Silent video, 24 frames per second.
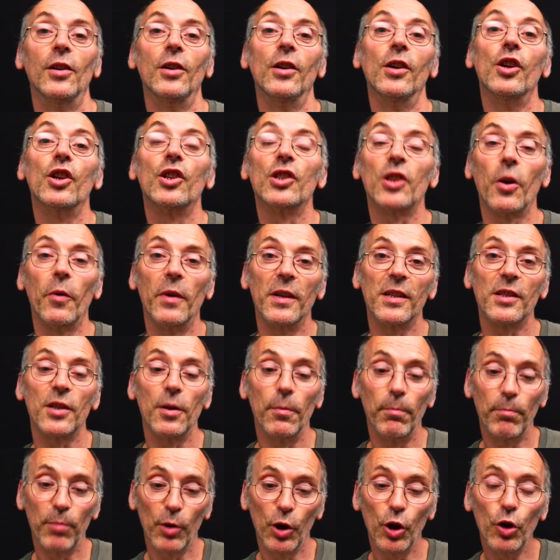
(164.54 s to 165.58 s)
So it's the
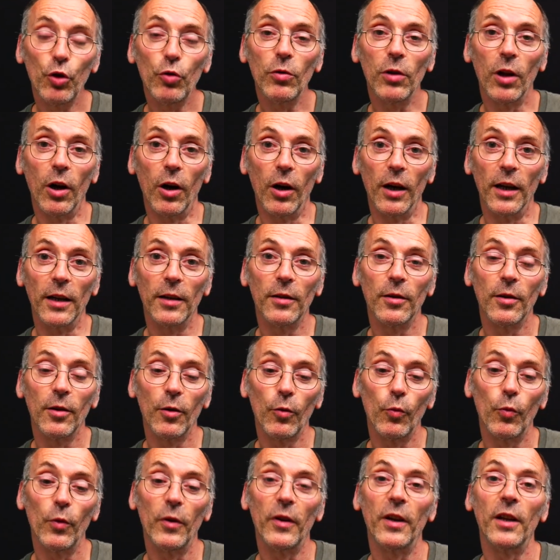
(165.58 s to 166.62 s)
blue light
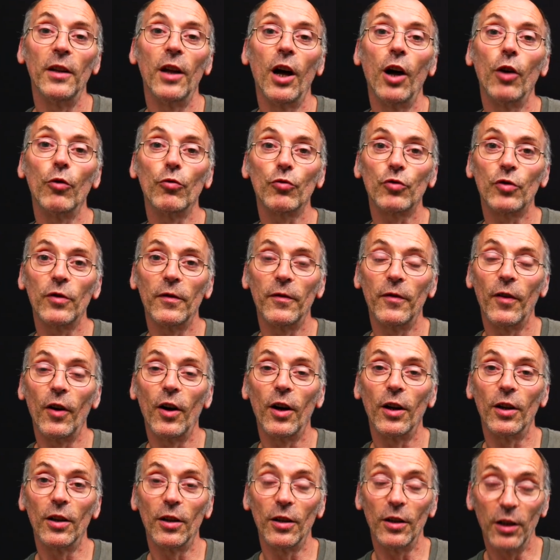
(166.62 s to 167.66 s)
within
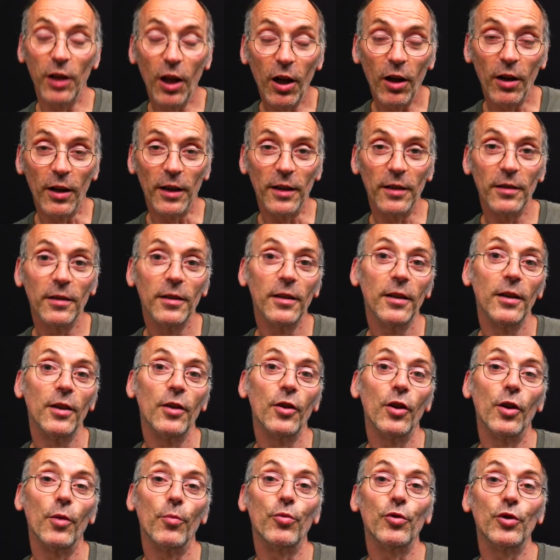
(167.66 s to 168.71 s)
ultraviolet light
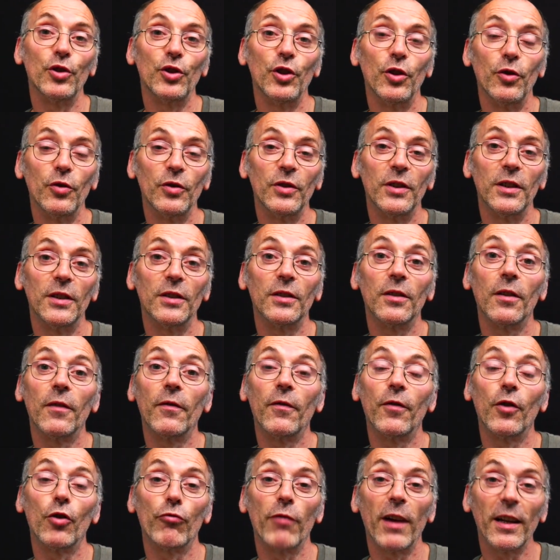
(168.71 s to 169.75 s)
that produces
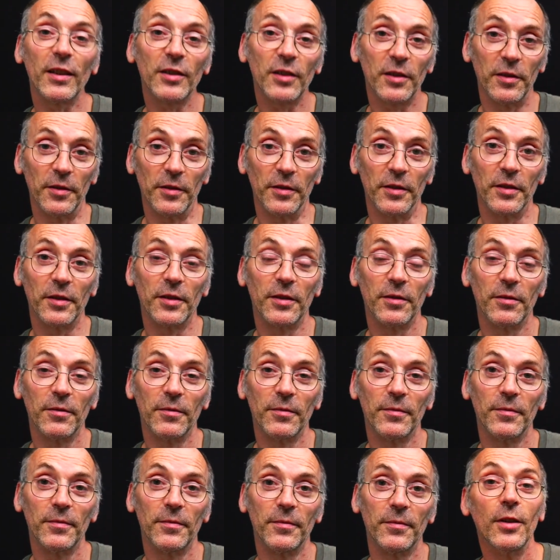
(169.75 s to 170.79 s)
fluorescence.
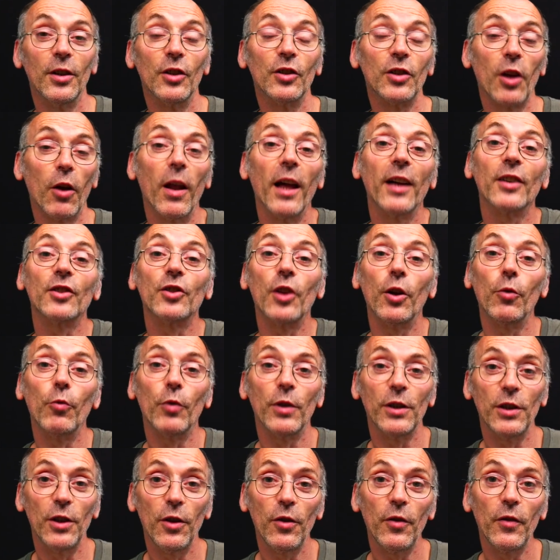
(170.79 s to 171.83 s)
So let us know what
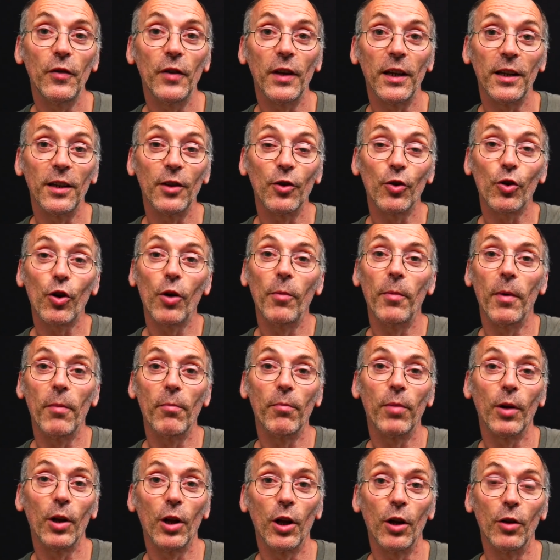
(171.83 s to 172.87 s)
you think in a comment
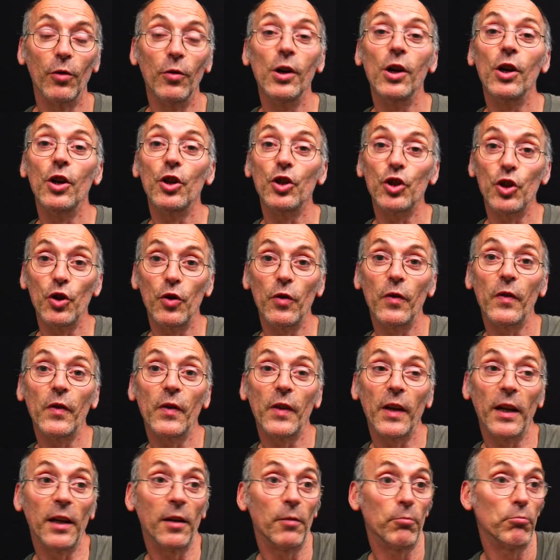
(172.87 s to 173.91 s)
below. Do you
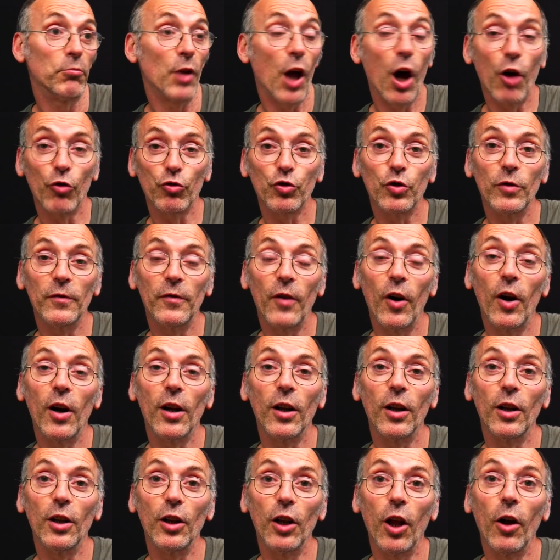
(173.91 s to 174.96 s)
think
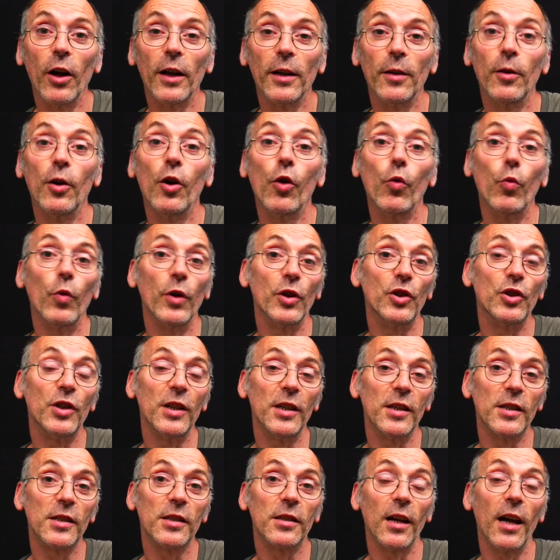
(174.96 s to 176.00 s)
ultraviolet light, which
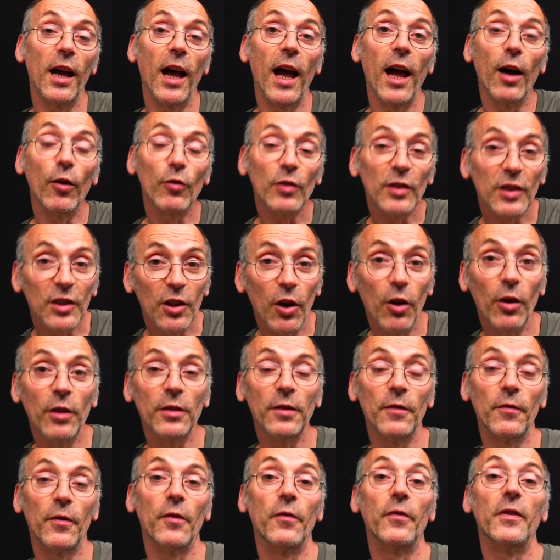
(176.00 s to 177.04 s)
is outside
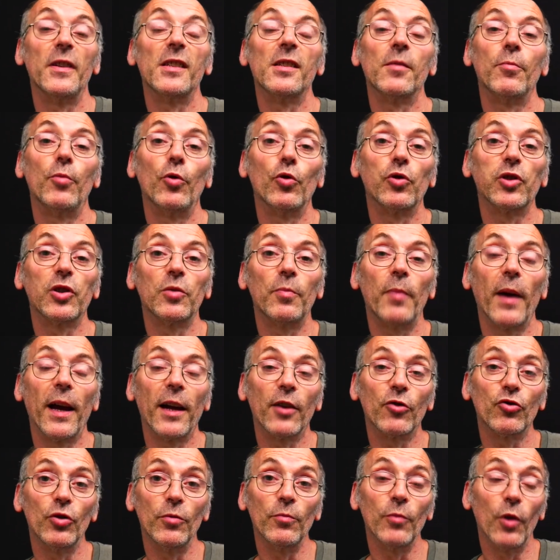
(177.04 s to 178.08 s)
of the visible
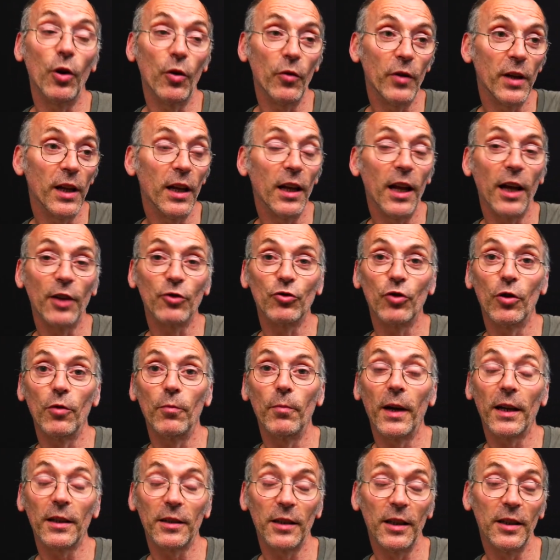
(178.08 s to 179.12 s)
spectrum on the
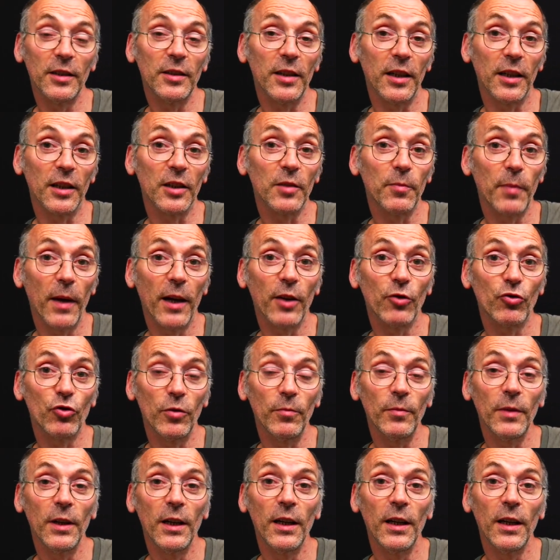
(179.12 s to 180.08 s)
electromagnetic spectrum,